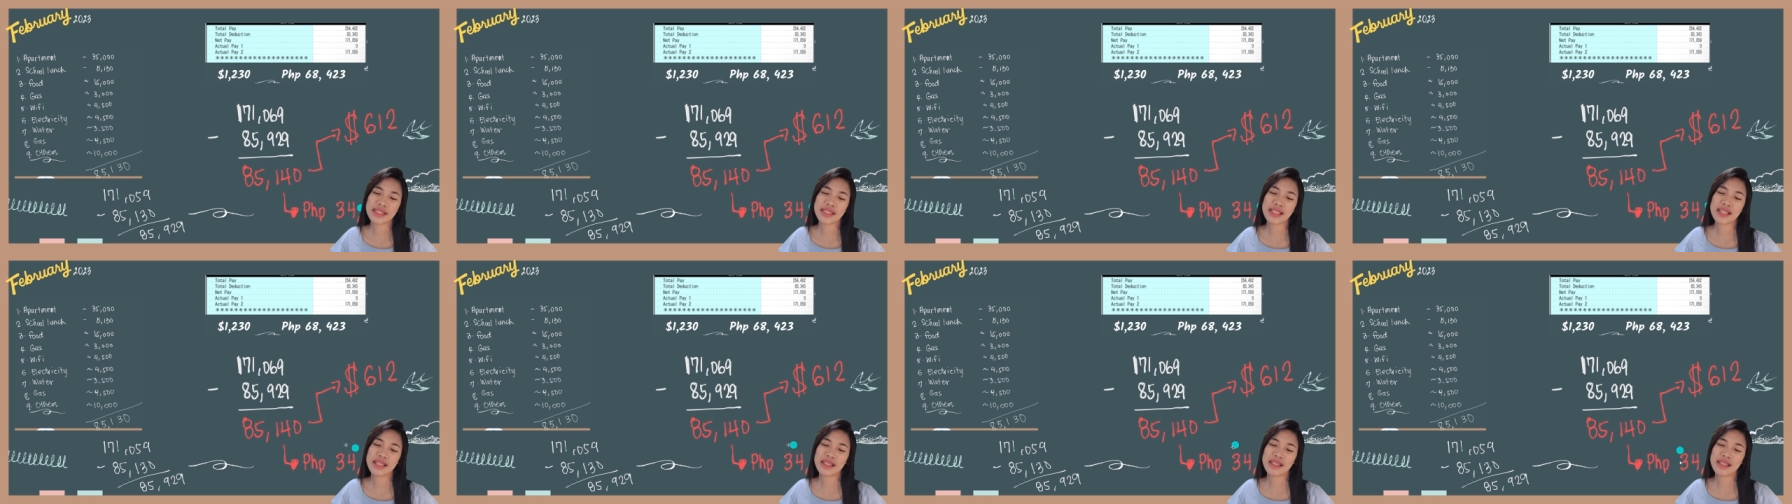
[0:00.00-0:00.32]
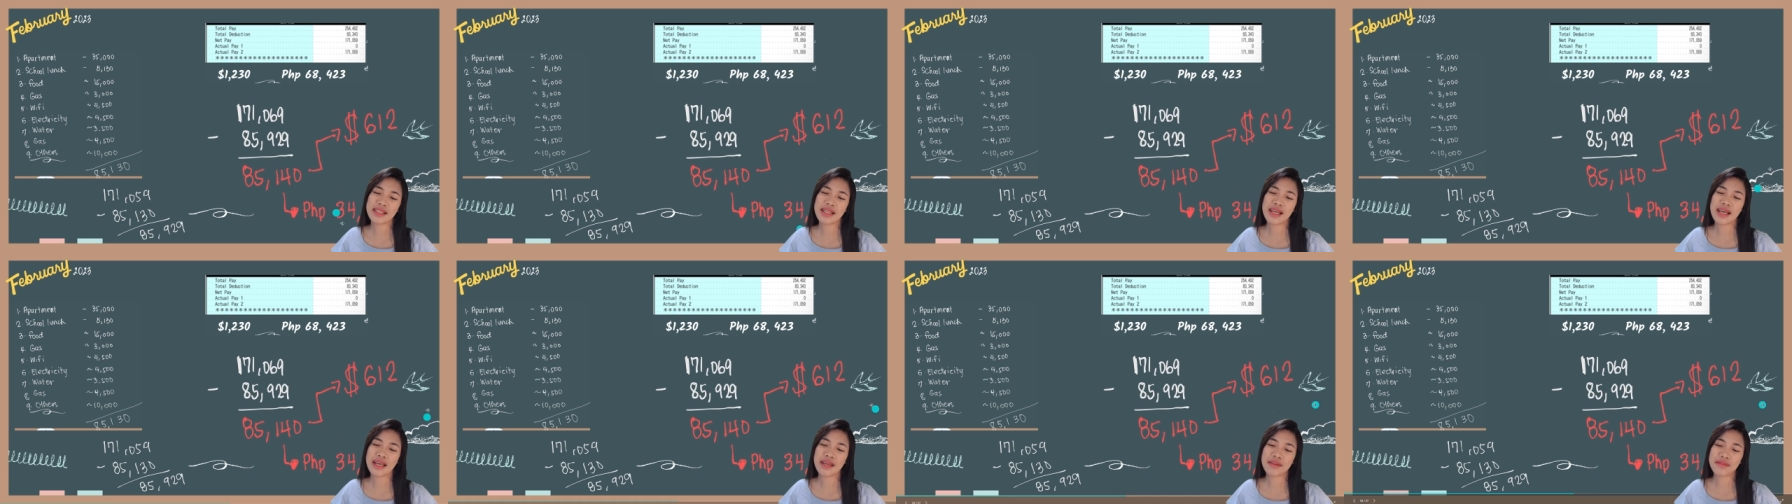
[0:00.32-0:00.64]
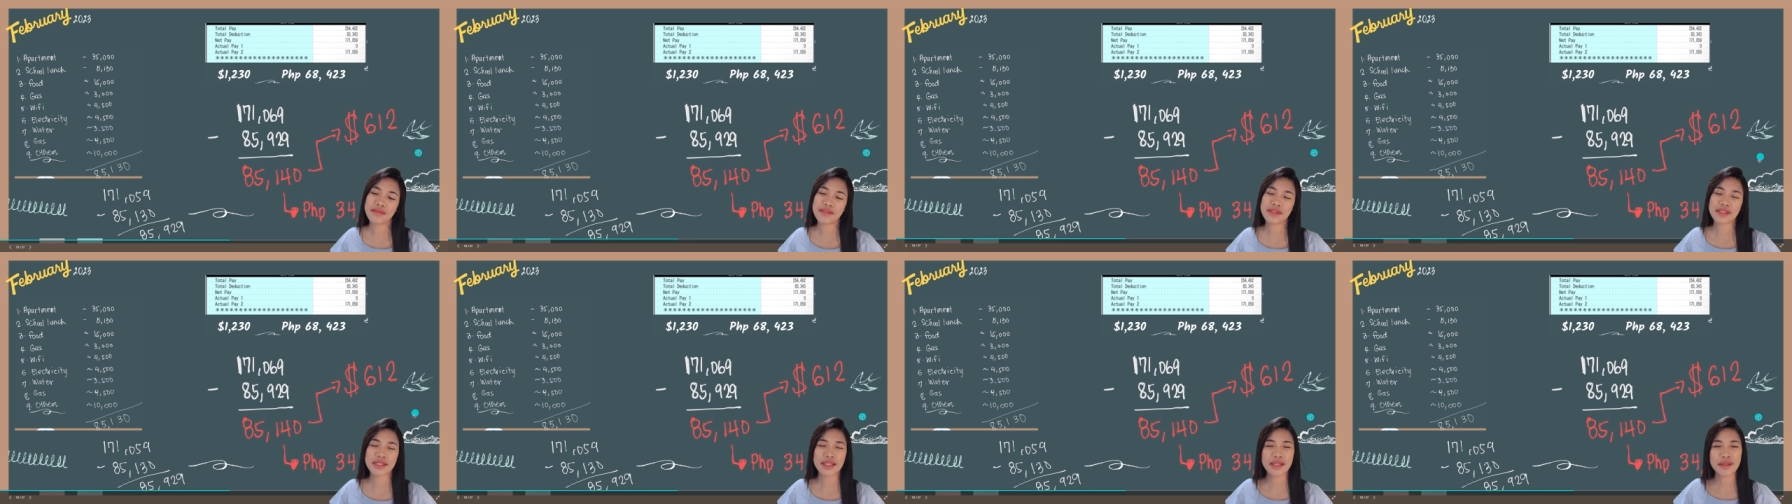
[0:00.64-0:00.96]
still
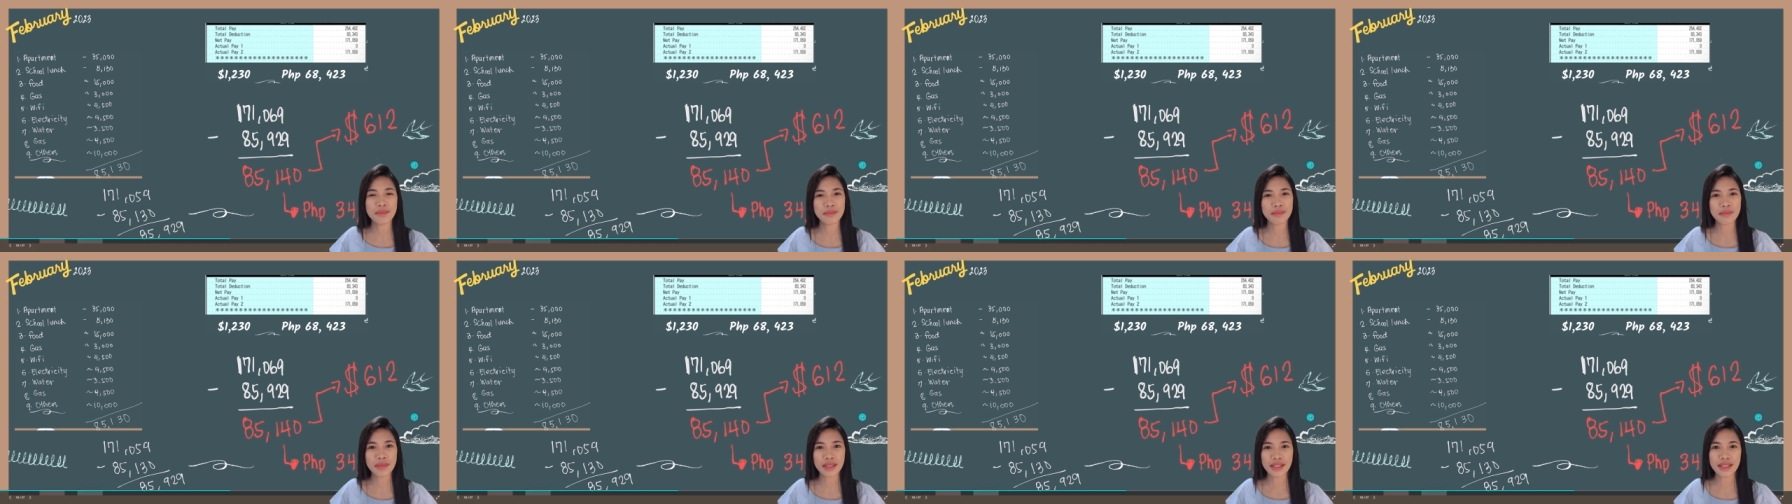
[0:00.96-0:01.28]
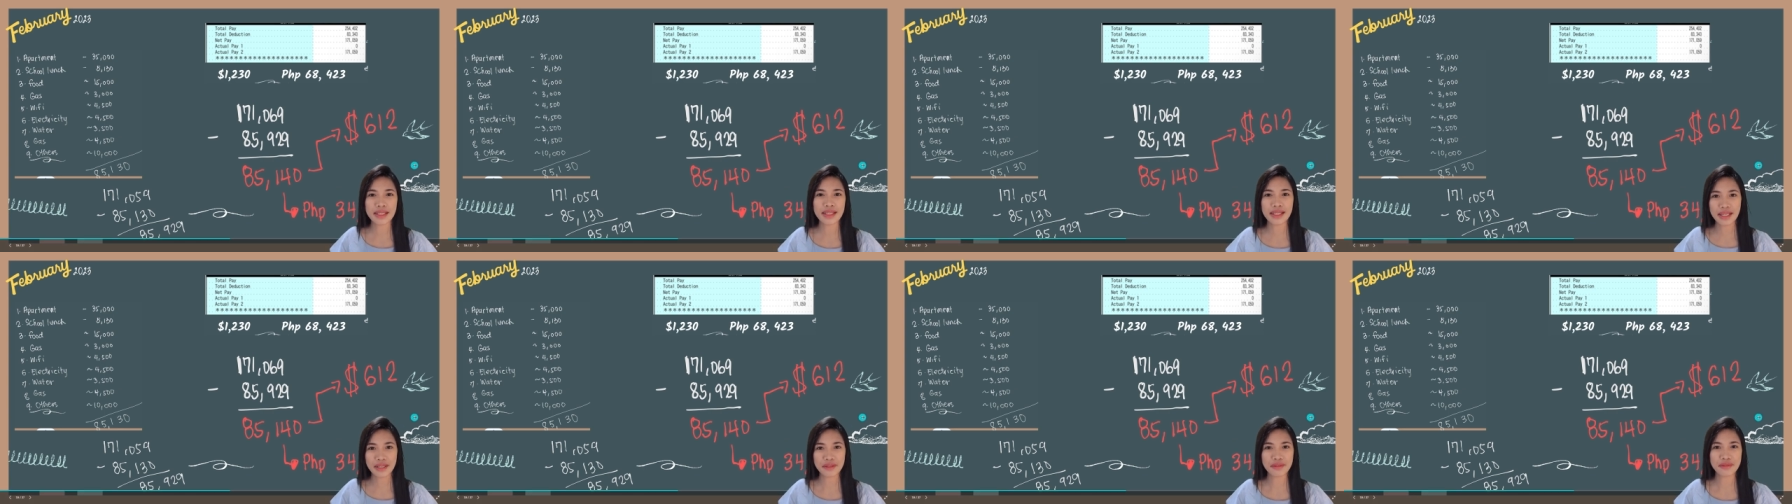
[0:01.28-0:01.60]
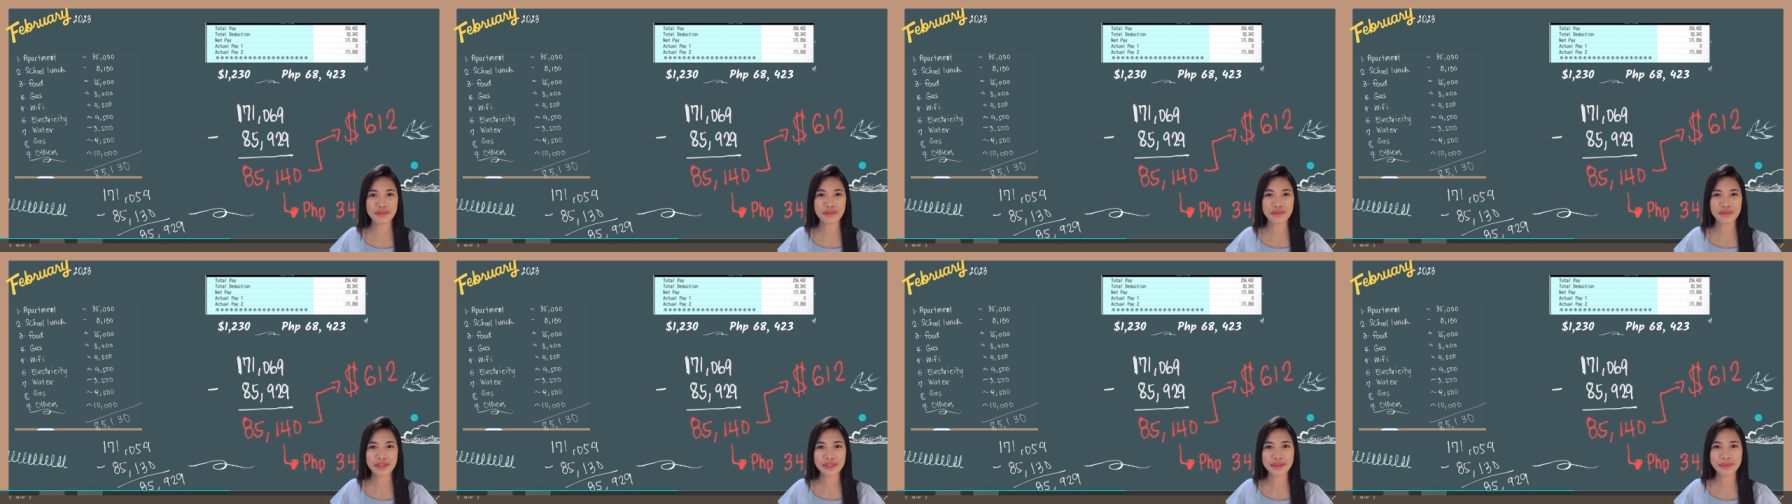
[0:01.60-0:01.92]
have some money
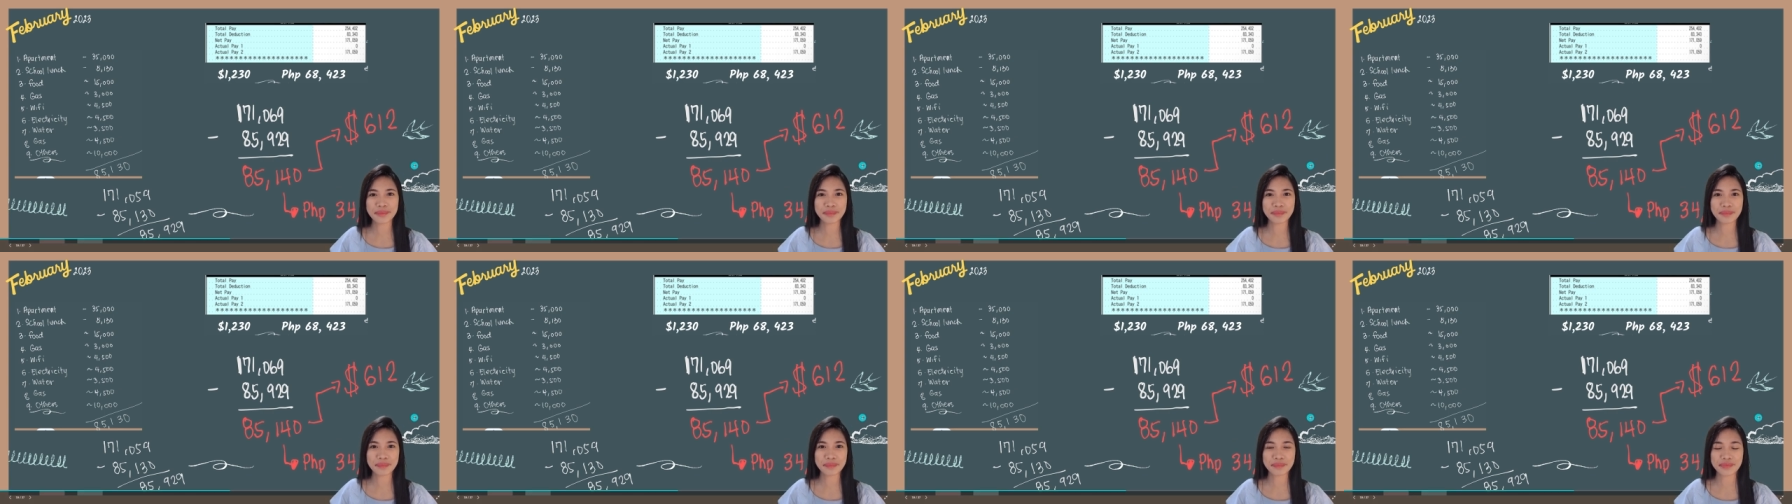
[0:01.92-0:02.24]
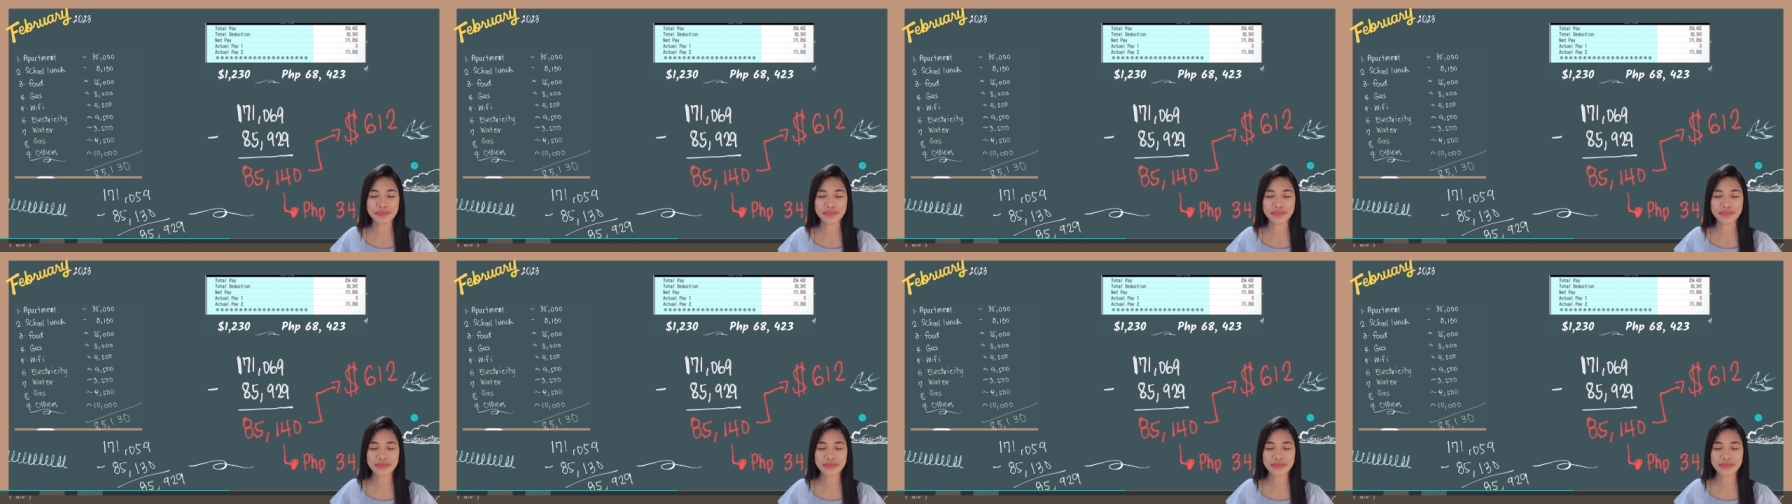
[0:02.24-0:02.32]
left.